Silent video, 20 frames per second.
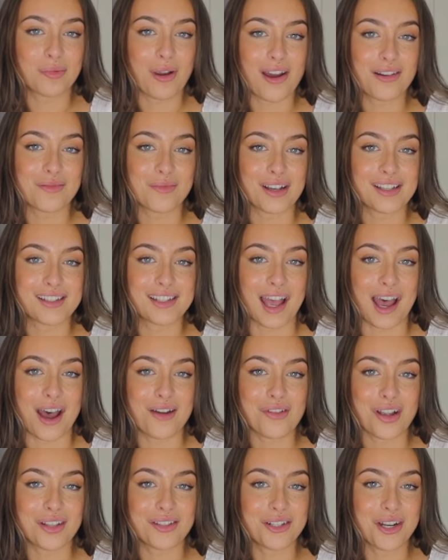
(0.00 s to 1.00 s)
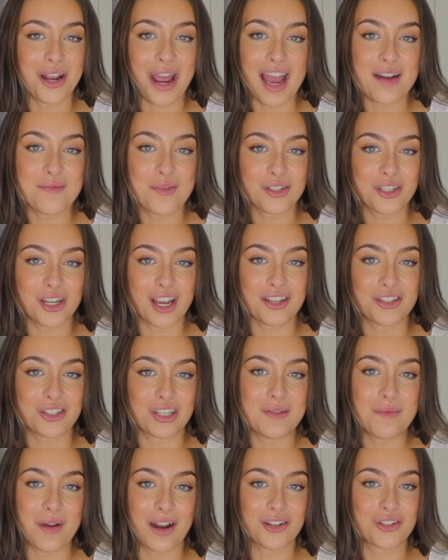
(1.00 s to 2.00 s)
proud of myself. I don't know how much I
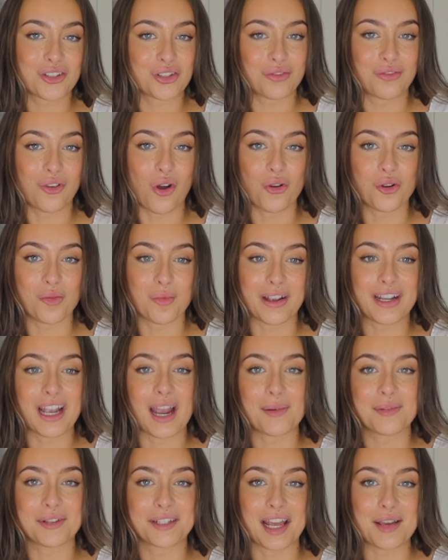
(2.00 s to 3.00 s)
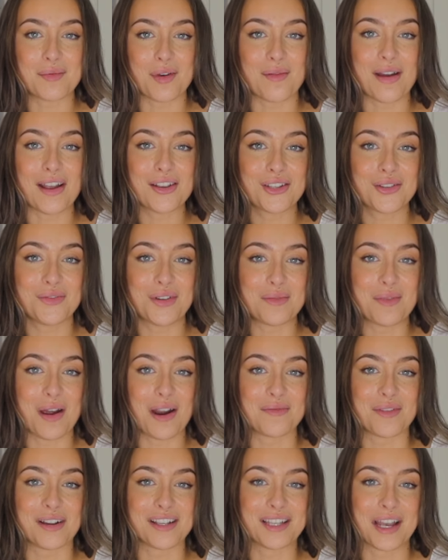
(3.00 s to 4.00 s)
actually managed to vlog my camera today, but I'm actually really proud
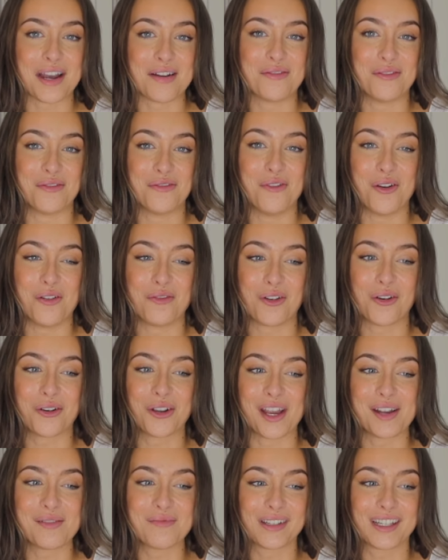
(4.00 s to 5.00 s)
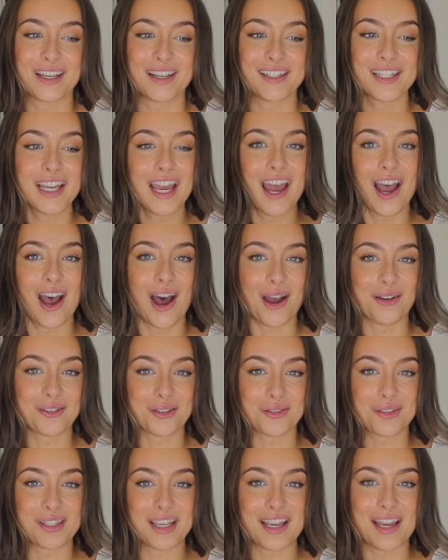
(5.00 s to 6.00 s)
of myself for vlogging, because I was
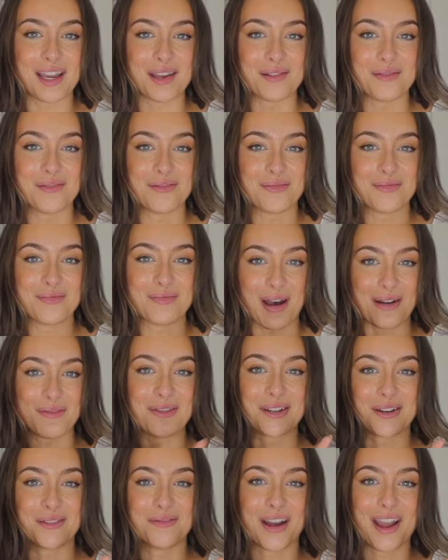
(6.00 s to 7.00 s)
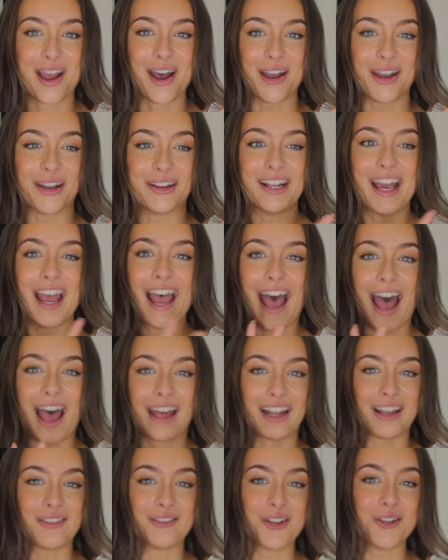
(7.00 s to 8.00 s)
obviously in public on my own,
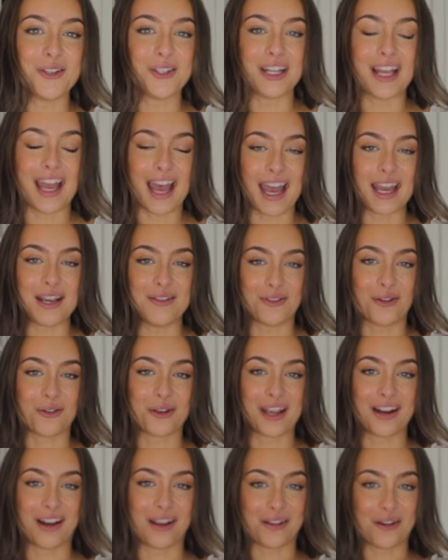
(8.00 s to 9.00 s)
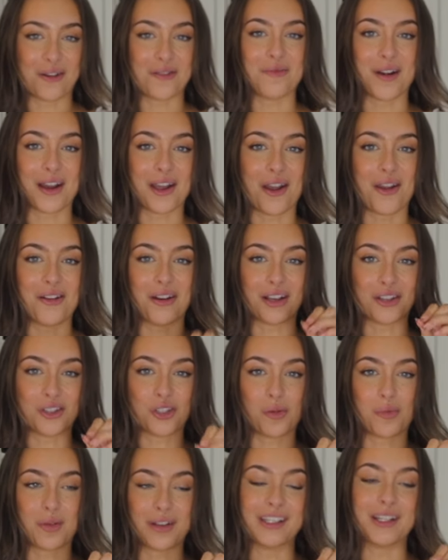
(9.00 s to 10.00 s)
and I usually hate vlogging like on my own, like
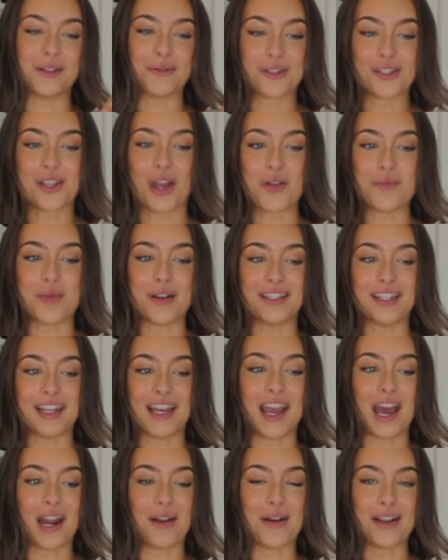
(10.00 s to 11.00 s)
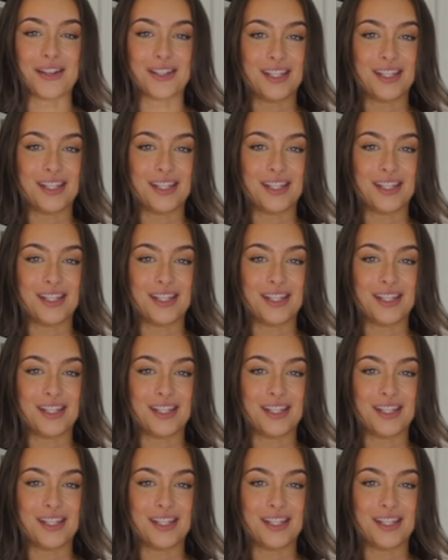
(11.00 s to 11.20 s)
shopping, and it was so busy, and